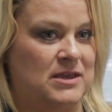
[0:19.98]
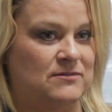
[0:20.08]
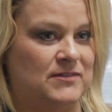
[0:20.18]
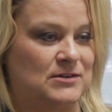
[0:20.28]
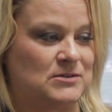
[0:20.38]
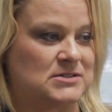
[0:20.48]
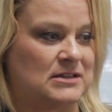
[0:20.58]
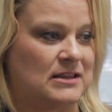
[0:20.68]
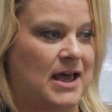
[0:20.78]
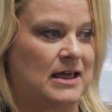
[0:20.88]
He feels
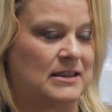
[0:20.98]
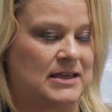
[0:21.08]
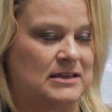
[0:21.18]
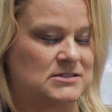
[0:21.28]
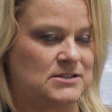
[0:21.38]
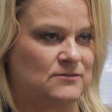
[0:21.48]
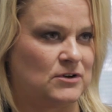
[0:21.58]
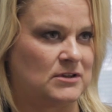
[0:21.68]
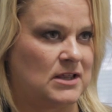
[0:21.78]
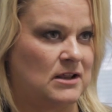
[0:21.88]
a lot like he's
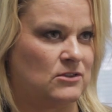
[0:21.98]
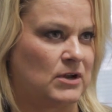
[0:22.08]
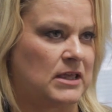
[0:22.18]
different than other